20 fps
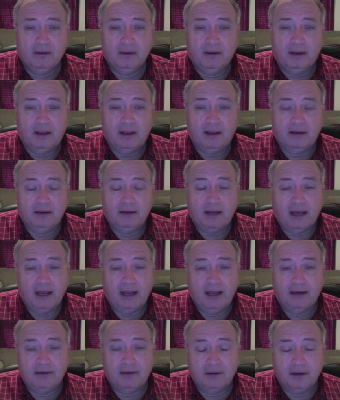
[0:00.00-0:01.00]
And I
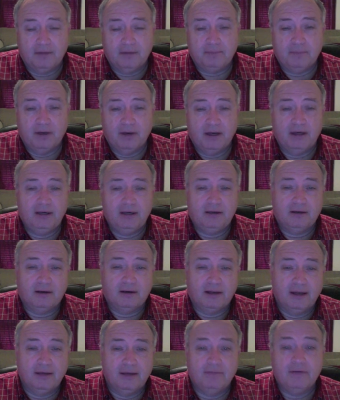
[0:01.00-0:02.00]
had enough money to
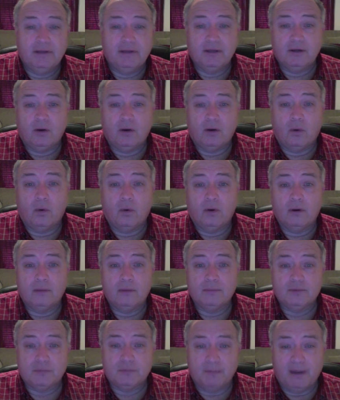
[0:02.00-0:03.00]
live in the
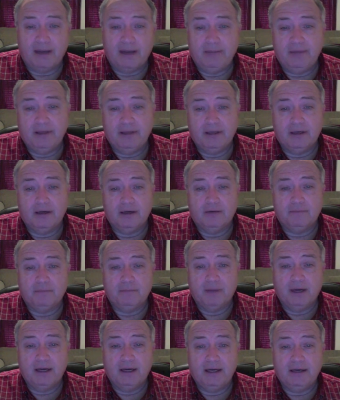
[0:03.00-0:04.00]
dorms, maybe enough
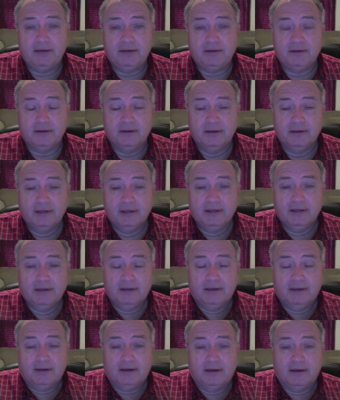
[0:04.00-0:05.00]
money to
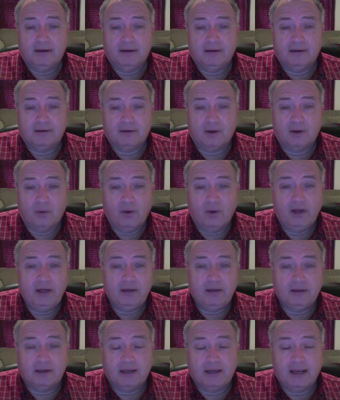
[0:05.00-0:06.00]
go
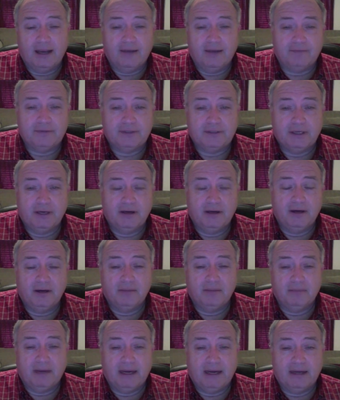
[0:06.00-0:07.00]
eat in the cafeteria
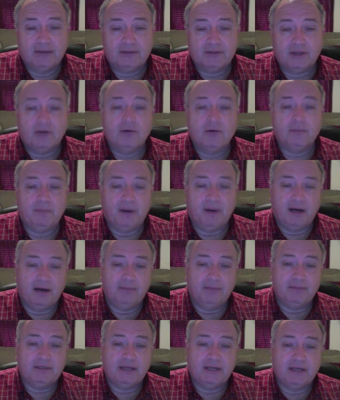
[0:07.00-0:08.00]
and buy a soda
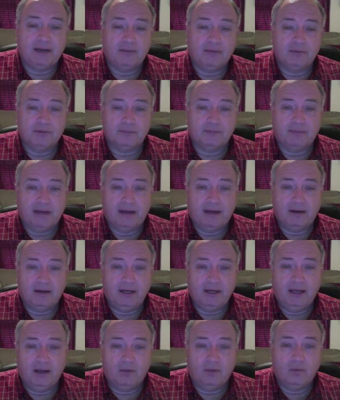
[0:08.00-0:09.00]
pop, but that was about
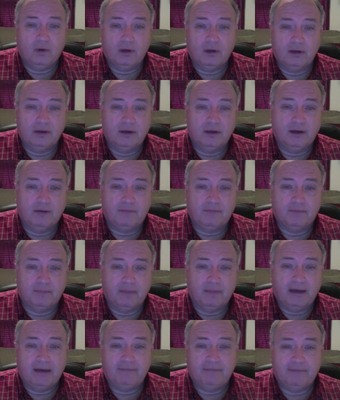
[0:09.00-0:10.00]
it. Wasn't enough for
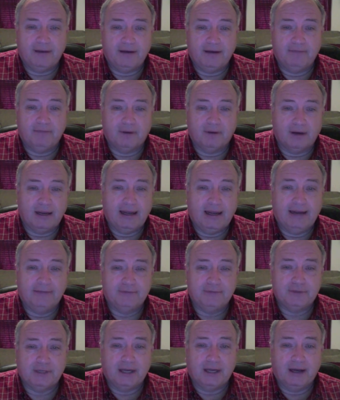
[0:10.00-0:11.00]
my favorite
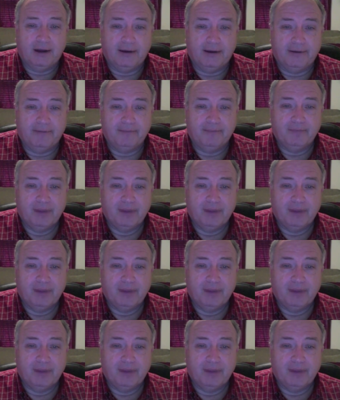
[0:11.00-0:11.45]
lifestyle.